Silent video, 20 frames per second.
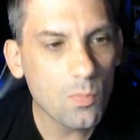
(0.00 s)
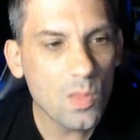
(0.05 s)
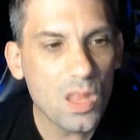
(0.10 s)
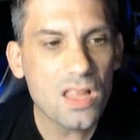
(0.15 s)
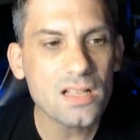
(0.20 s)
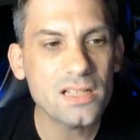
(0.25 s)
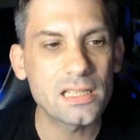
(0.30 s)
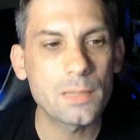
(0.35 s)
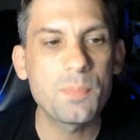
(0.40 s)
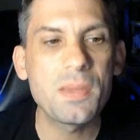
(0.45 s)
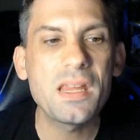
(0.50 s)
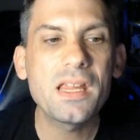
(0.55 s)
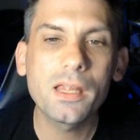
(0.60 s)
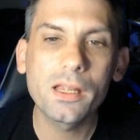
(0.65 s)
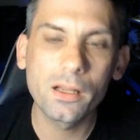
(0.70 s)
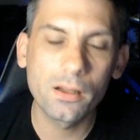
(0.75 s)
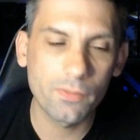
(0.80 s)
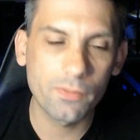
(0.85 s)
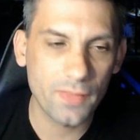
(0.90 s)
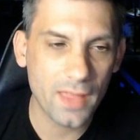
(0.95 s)
Speaking
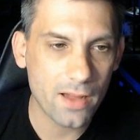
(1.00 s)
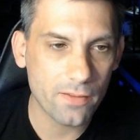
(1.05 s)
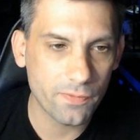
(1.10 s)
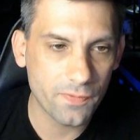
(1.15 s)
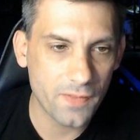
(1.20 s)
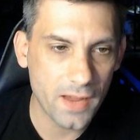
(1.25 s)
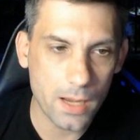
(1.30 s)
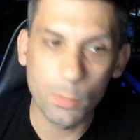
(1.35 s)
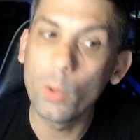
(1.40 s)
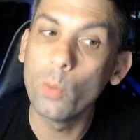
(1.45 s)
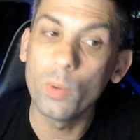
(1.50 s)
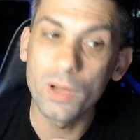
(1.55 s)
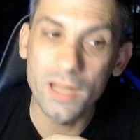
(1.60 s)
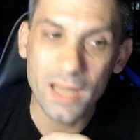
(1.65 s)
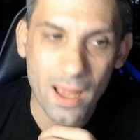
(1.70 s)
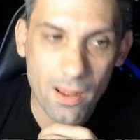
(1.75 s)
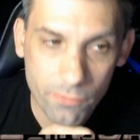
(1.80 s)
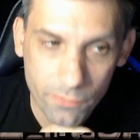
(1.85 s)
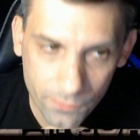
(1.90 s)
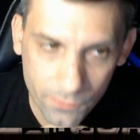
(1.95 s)
of that Fable, we
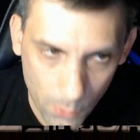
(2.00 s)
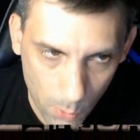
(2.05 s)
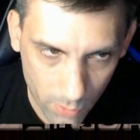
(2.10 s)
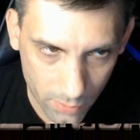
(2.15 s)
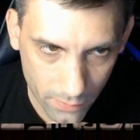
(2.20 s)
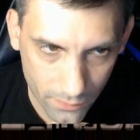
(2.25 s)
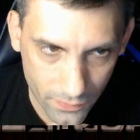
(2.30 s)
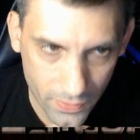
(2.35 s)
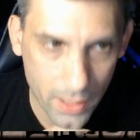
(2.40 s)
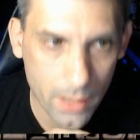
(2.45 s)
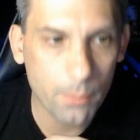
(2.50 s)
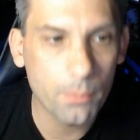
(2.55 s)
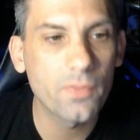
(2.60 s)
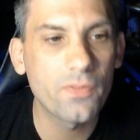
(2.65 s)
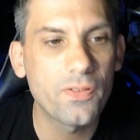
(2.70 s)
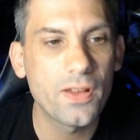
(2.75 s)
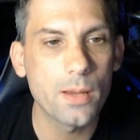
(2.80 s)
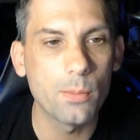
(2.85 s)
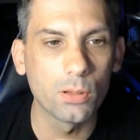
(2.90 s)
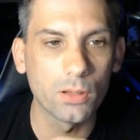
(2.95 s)
have 4 of them.
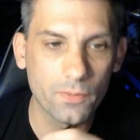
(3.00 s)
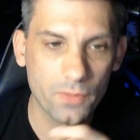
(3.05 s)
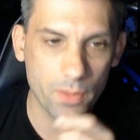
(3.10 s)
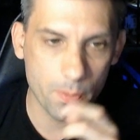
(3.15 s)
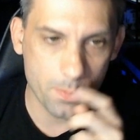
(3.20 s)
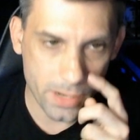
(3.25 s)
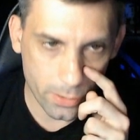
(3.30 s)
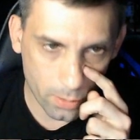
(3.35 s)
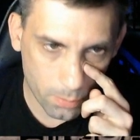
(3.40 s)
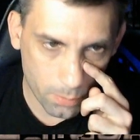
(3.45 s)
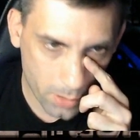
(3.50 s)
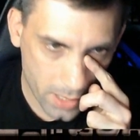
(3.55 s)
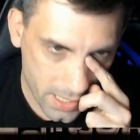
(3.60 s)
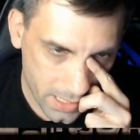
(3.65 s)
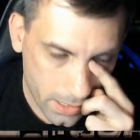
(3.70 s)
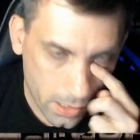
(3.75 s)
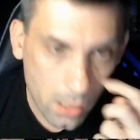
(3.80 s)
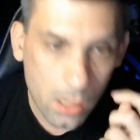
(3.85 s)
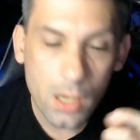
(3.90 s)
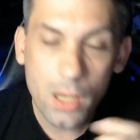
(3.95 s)
Fable of the Mirror Breaker.